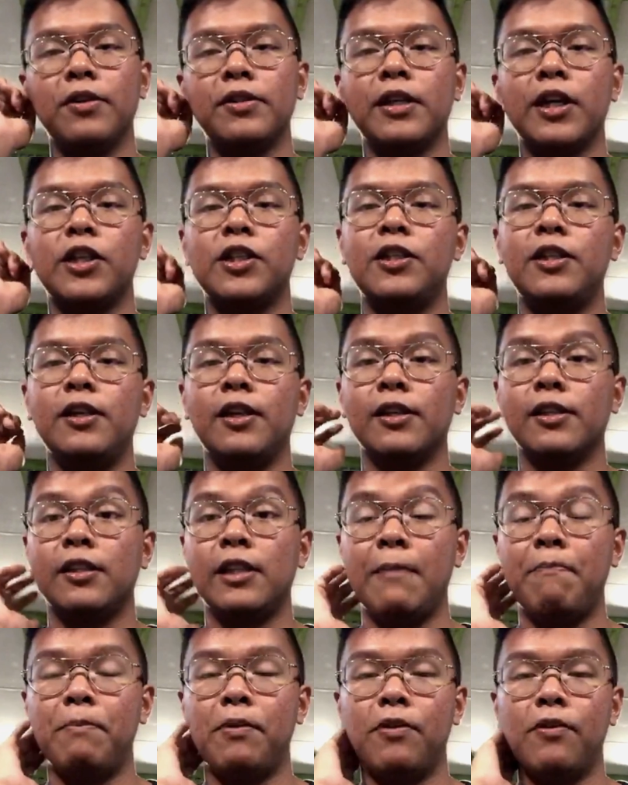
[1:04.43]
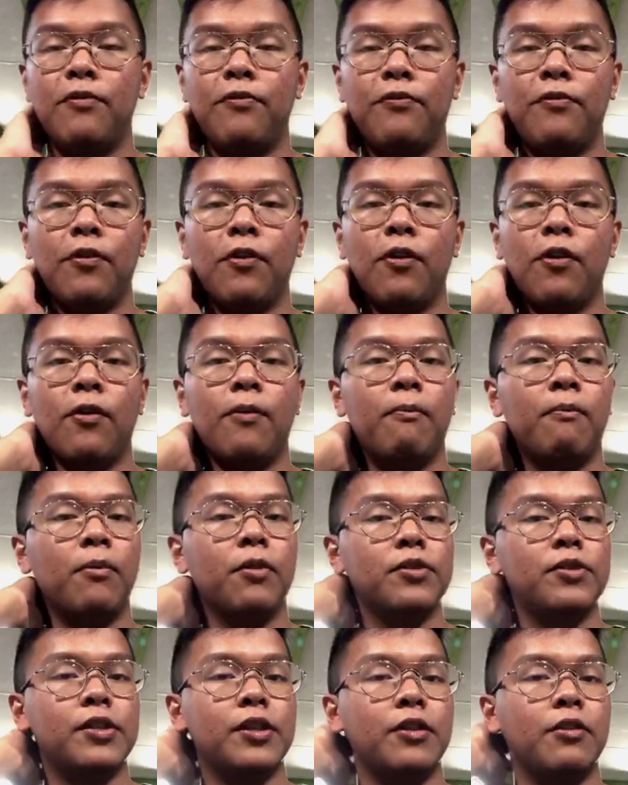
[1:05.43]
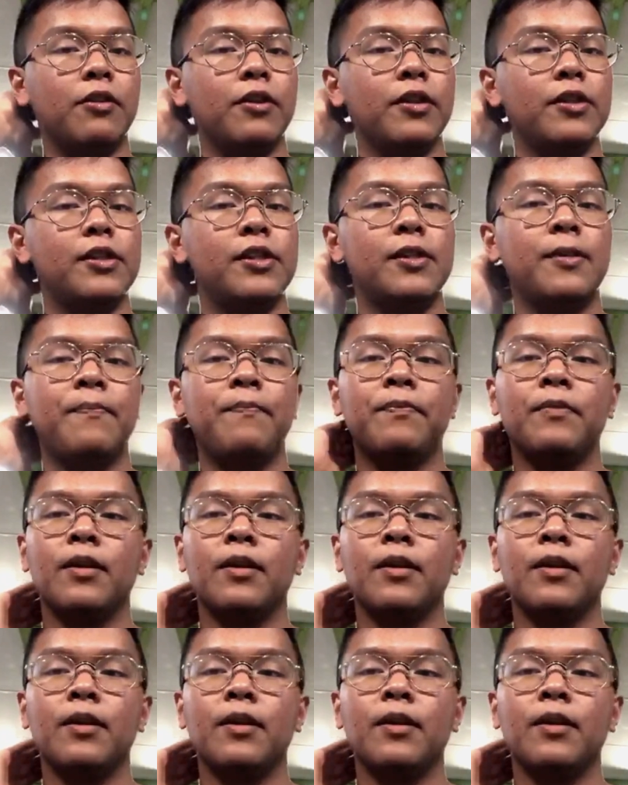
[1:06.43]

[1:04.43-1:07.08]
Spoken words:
is actually a staple for most cigarettes.